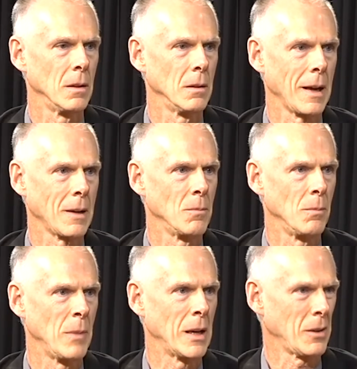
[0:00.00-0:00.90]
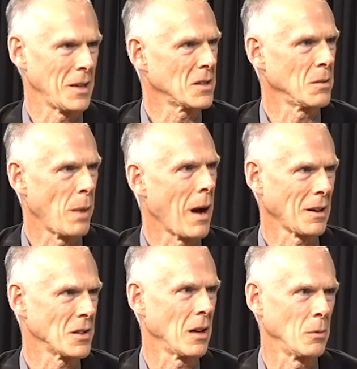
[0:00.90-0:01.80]
like Middle East and
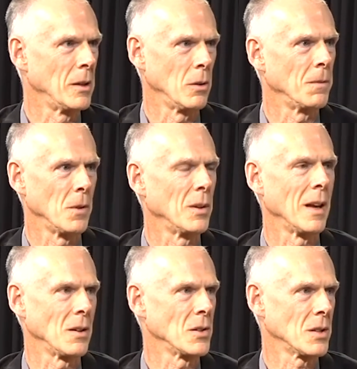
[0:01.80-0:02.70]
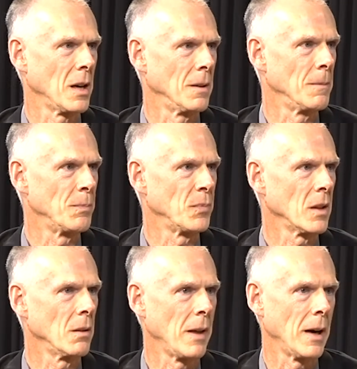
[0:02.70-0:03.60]
Pakistan. We do a few things
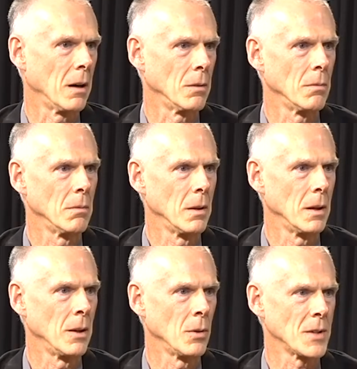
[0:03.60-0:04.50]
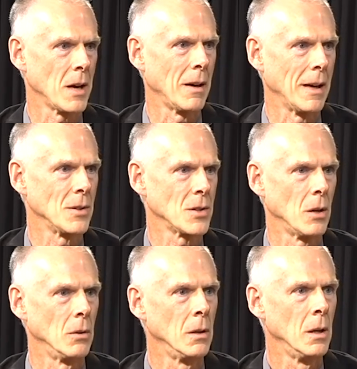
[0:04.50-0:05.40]
there in those areas.
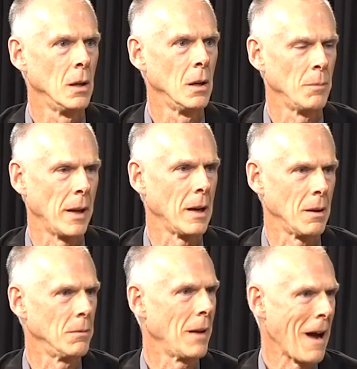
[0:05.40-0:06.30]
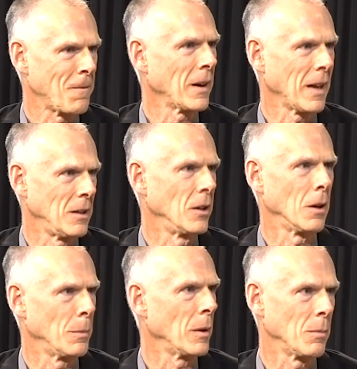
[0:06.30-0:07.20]
So, but Africa and
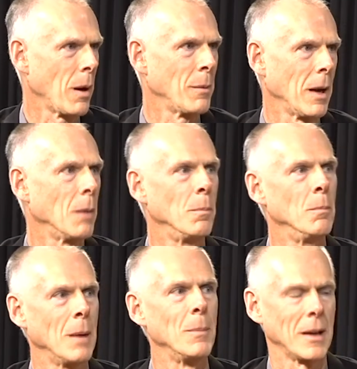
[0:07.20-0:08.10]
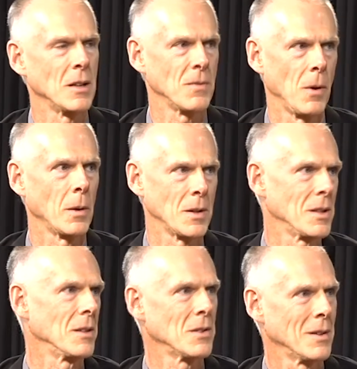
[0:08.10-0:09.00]
Europe are probably my biggest
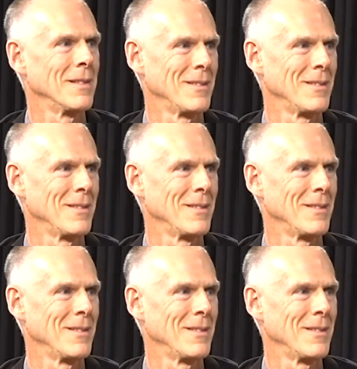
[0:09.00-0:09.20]
focuses.